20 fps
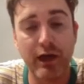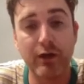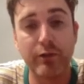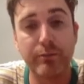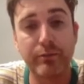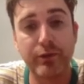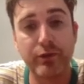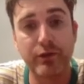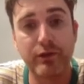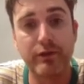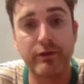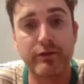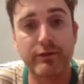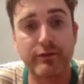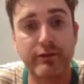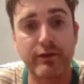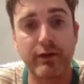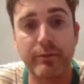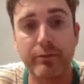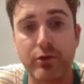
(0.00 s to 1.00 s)
to output the
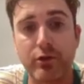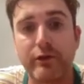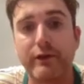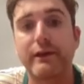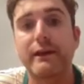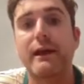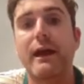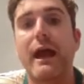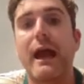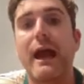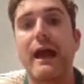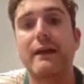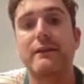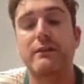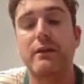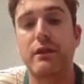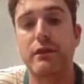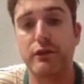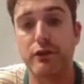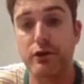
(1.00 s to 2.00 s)
summary as
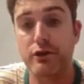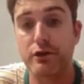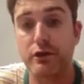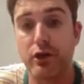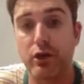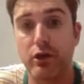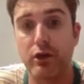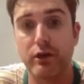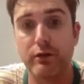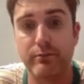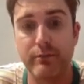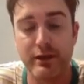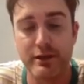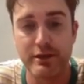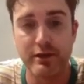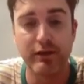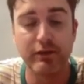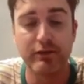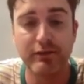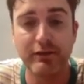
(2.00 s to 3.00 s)
a third column. And
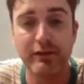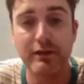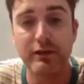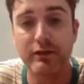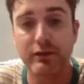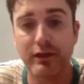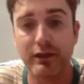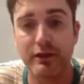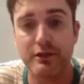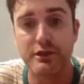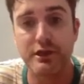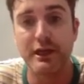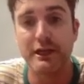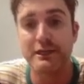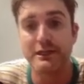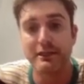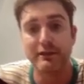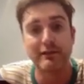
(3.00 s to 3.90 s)
you can see you can kind of change